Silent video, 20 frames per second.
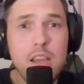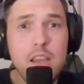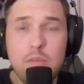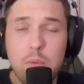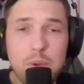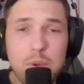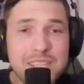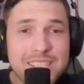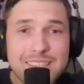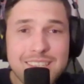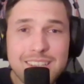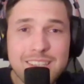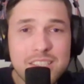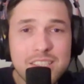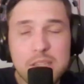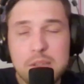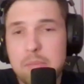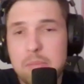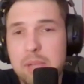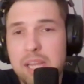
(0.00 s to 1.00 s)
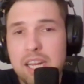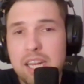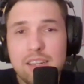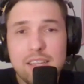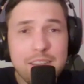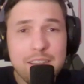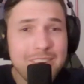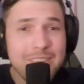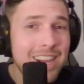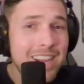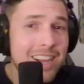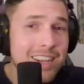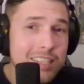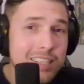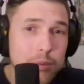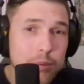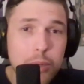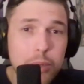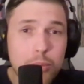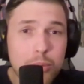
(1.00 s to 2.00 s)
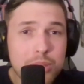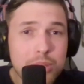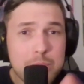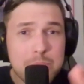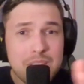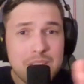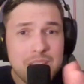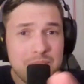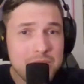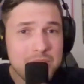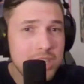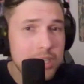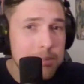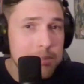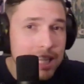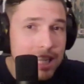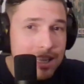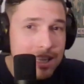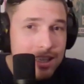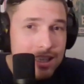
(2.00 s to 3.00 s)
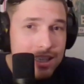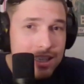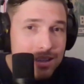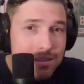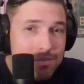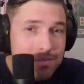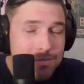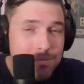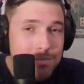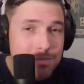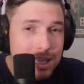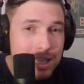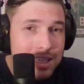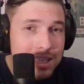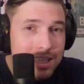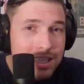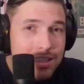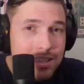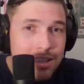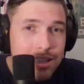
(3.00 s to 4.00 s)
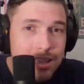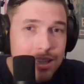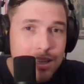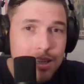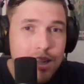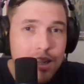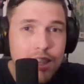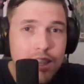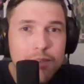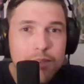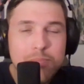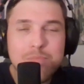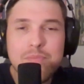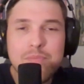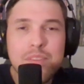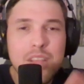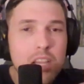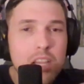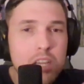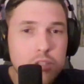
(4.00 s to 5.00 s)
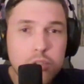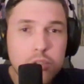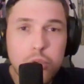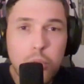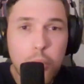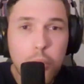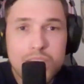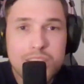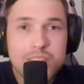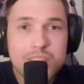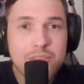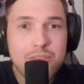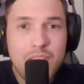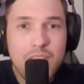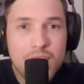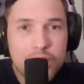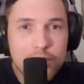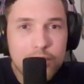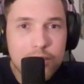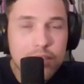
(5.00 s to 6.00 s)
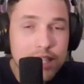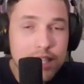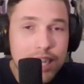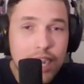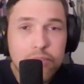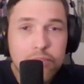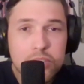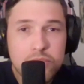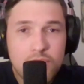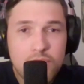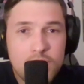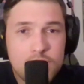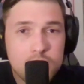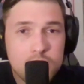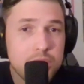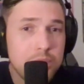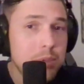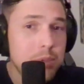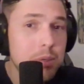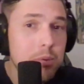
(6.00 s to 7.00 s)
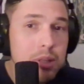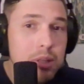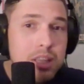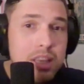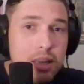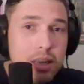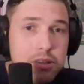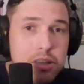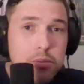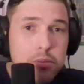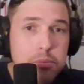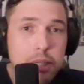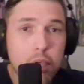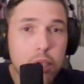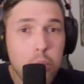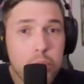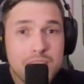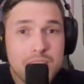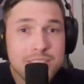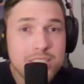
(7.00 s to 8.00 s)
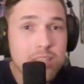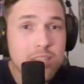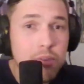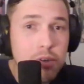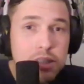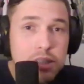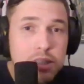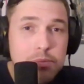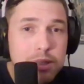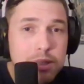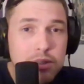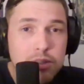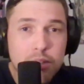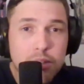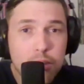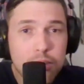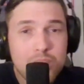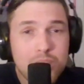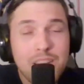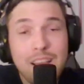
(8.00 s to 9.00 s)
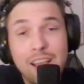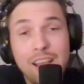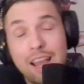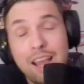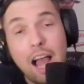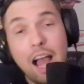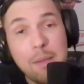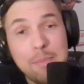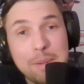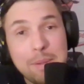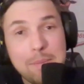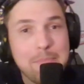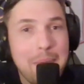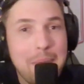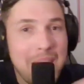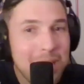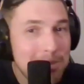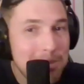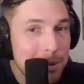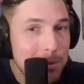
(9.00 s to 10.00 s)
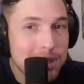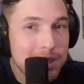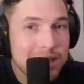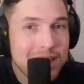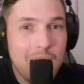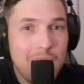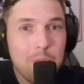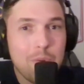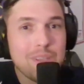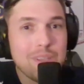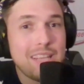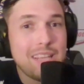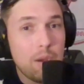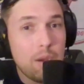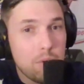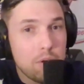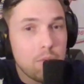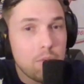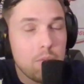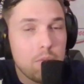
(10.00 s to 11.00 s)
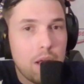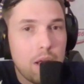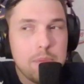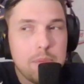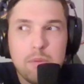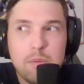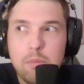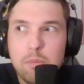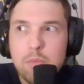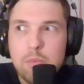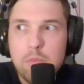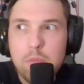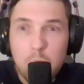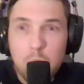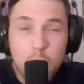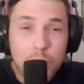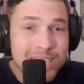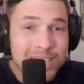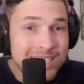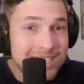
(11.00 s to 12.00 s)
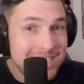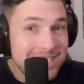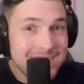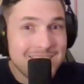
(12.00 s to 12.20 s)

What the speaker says: if we said this in the beginning of the year, did we really believe it was going to be Indy and New York in the final in the conference finals? Did we really think it was going to be OKC versus Minnesota? I mean, maybe with that one, I mean, we did